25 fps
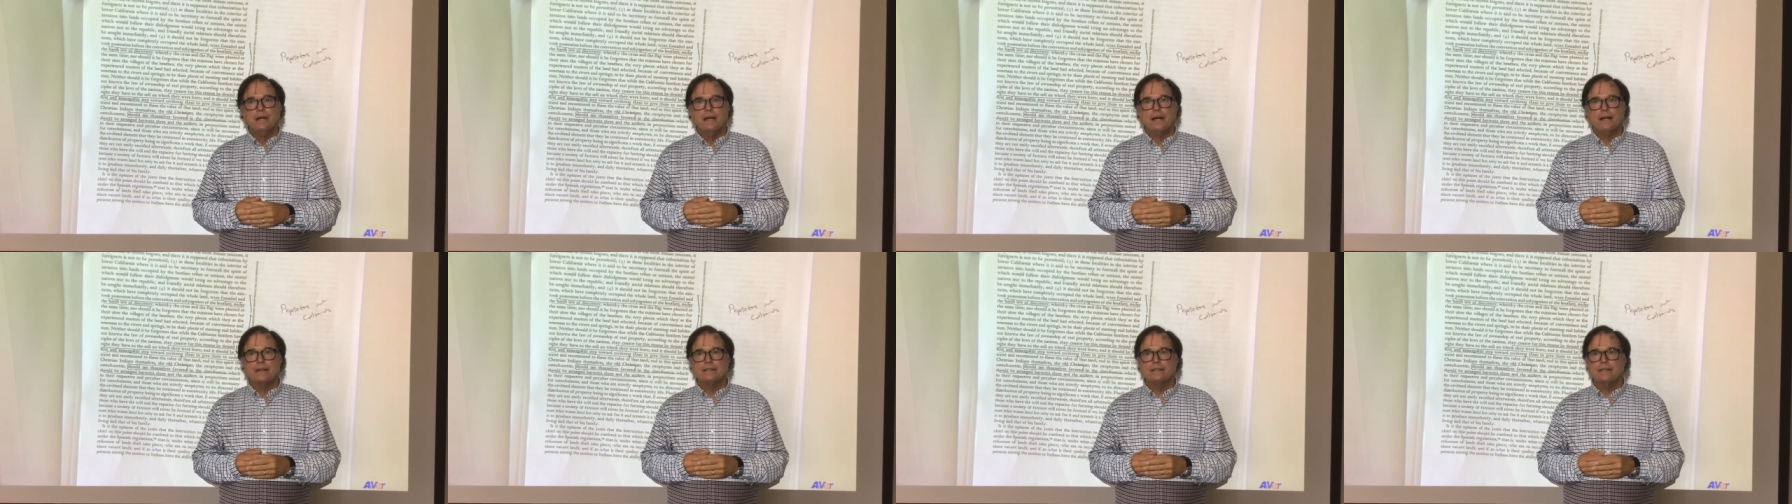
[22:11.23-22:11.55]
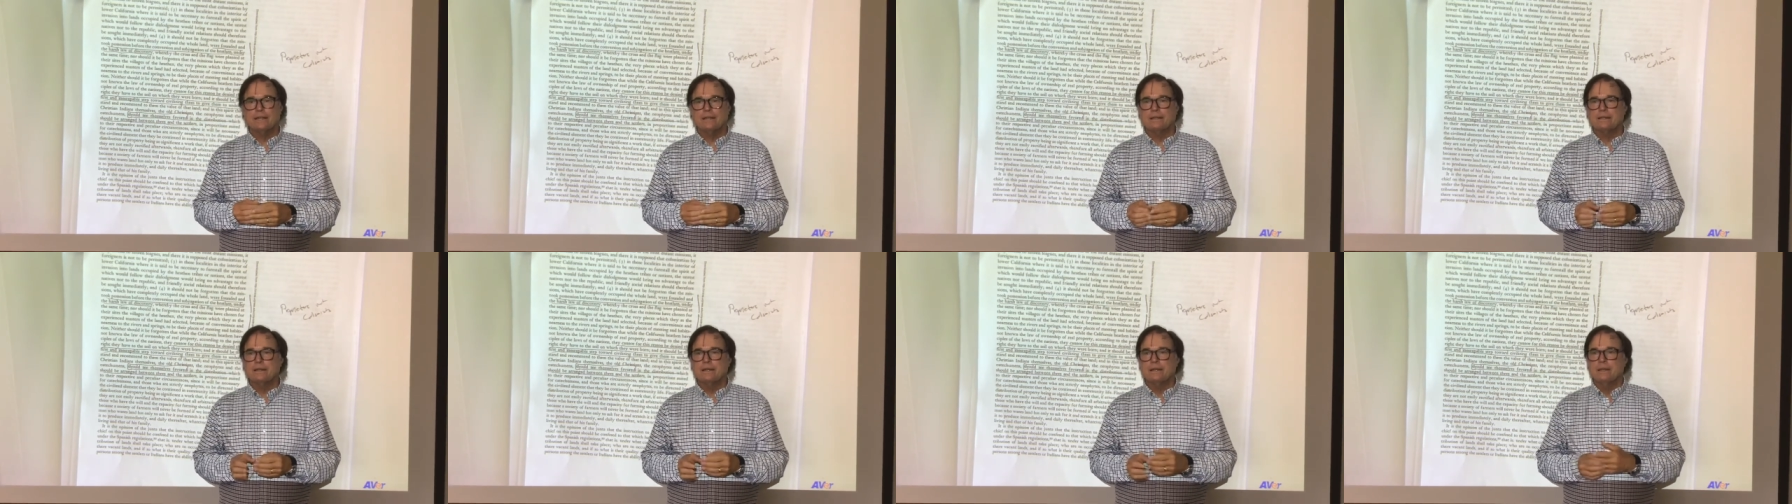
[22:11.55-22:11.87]
I
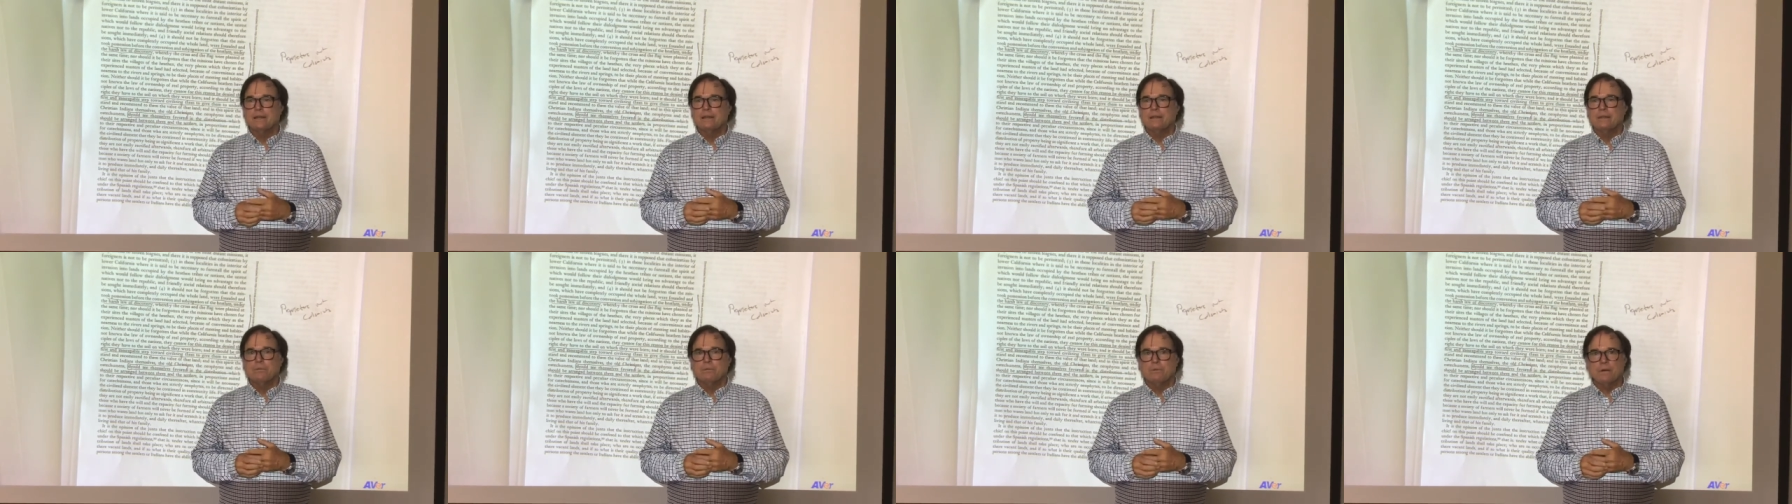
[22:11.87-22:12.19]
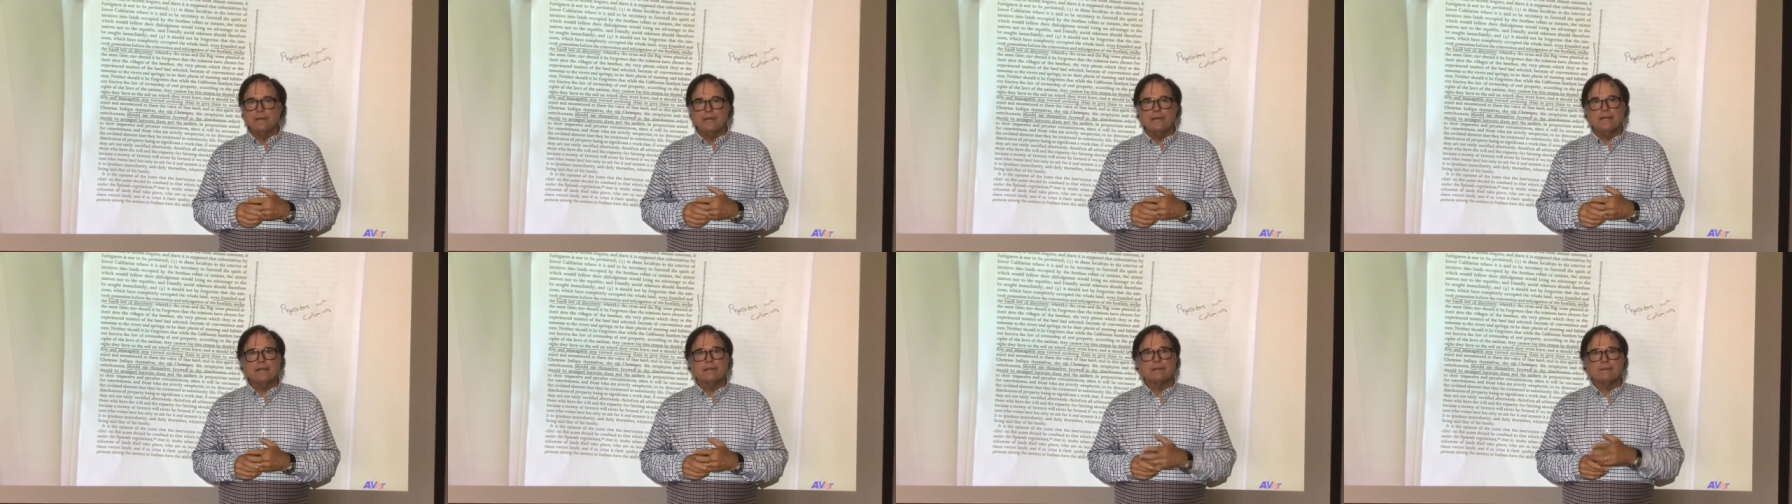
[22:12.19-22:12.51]
think
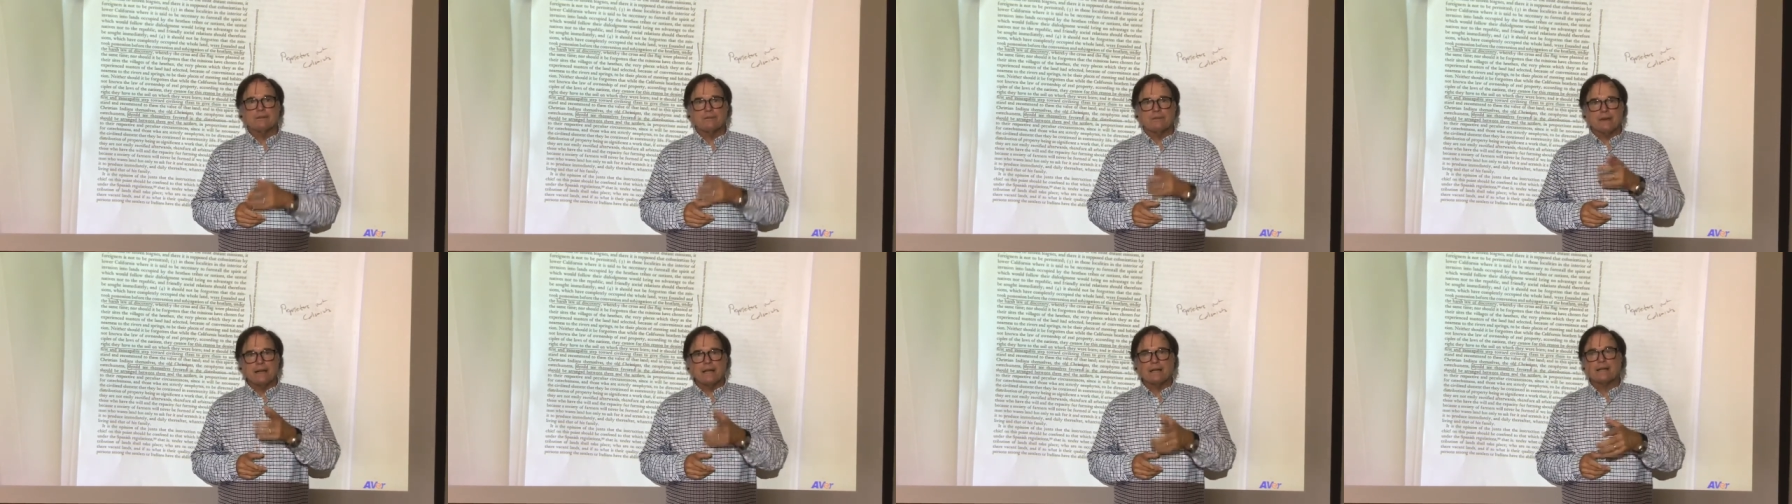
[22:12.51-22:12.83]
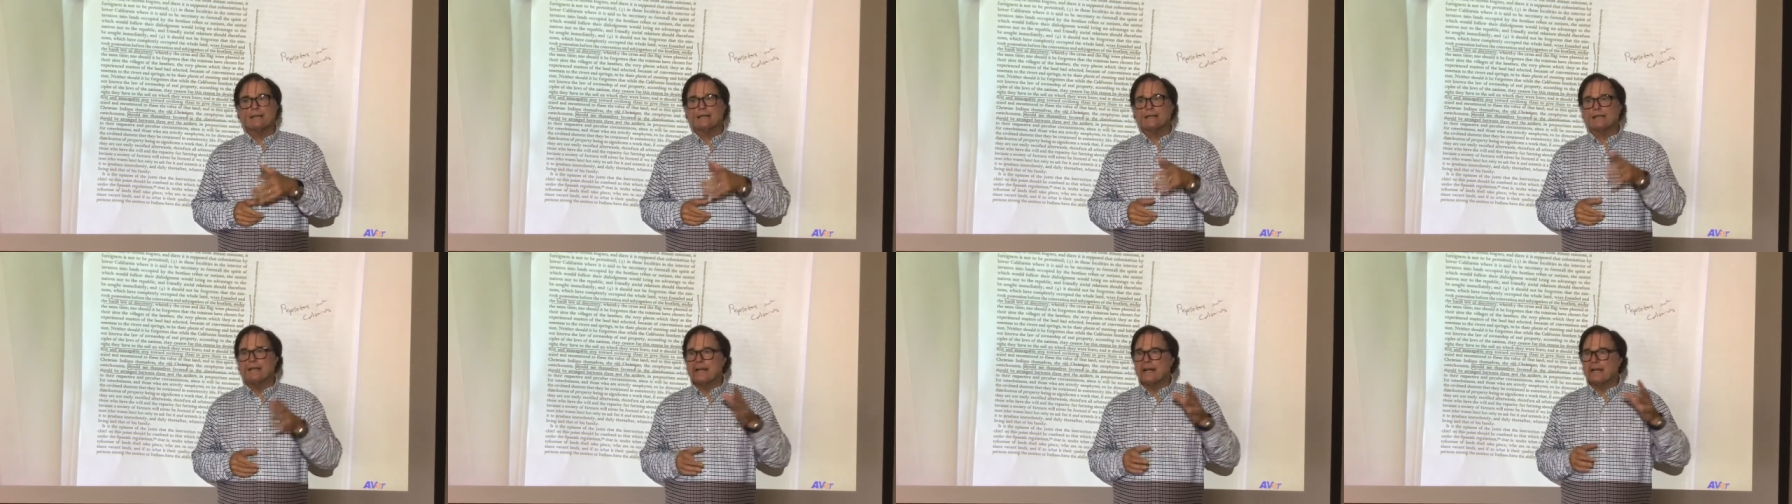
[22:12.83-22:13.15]
we need to
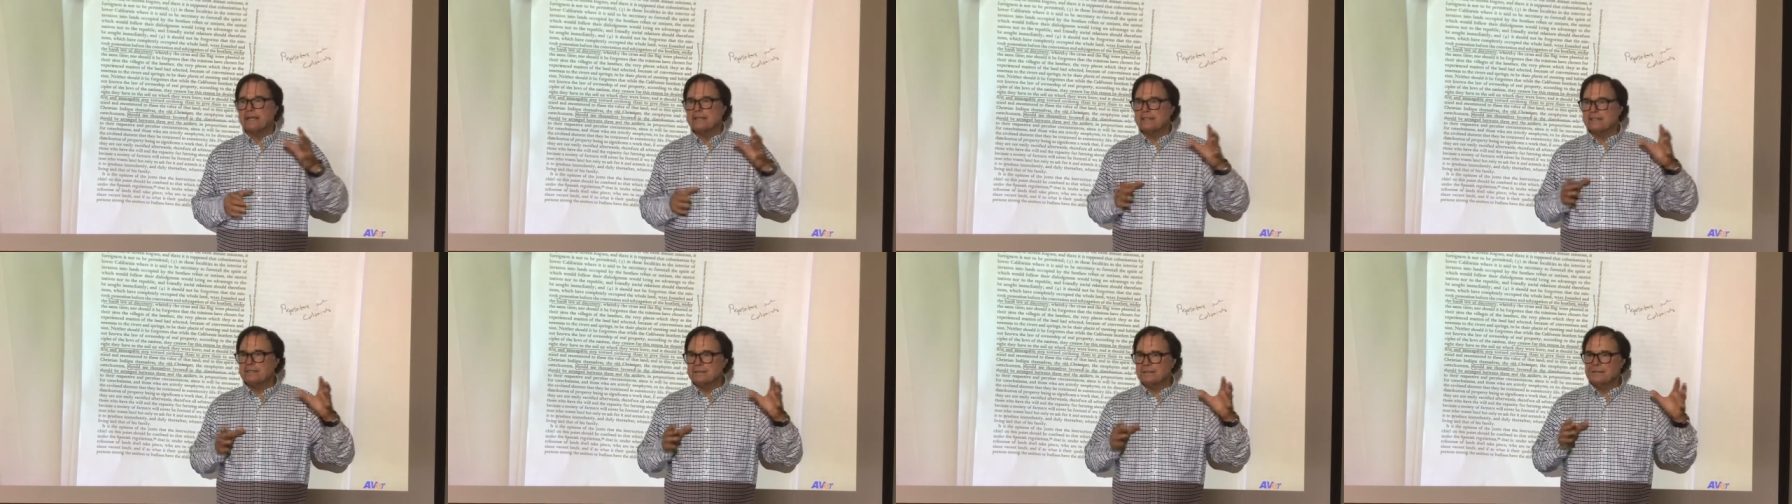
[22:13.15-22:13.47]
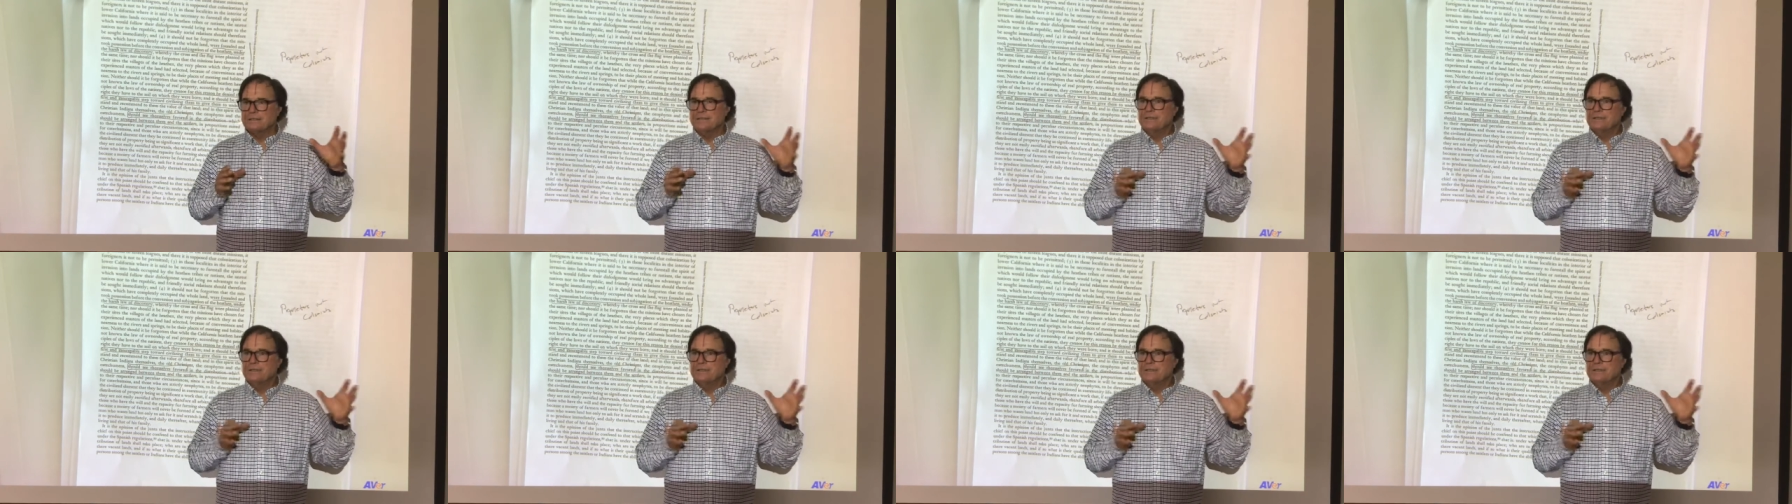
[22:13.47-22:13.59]
recognize